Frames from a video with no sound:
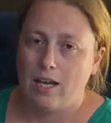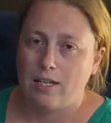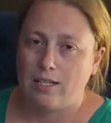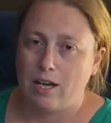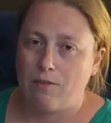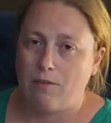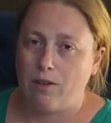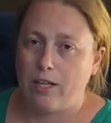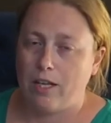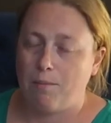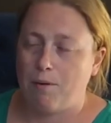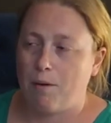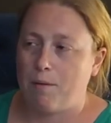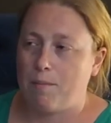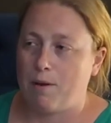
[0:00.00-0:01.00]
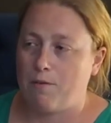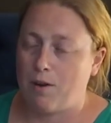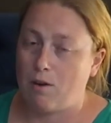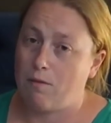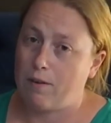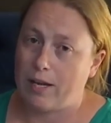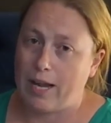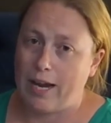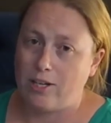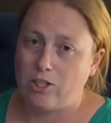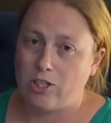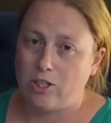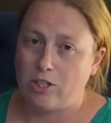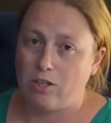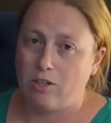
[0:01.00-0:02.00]
definitely probably my favorite
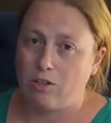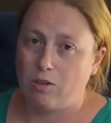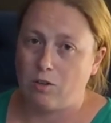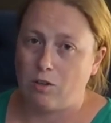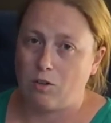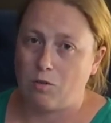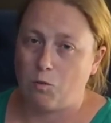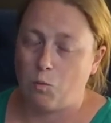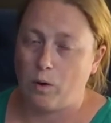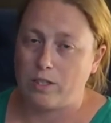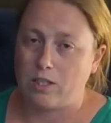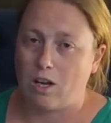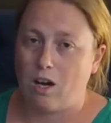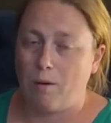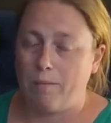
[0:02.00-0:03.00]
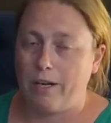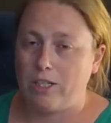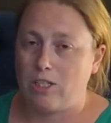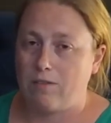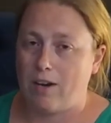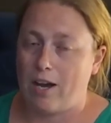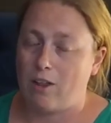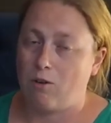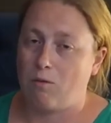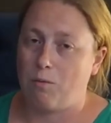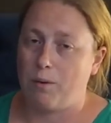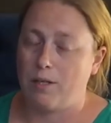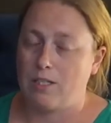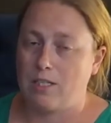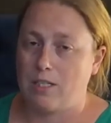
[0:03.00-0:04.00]
vacation was a combination of either when
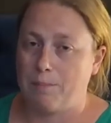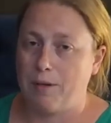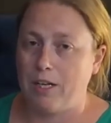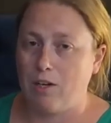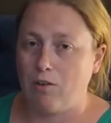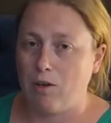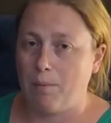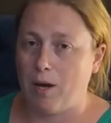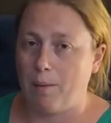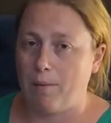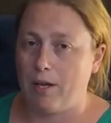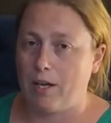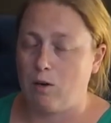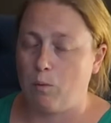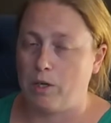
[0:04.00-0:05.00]
we went to Dominican Republic,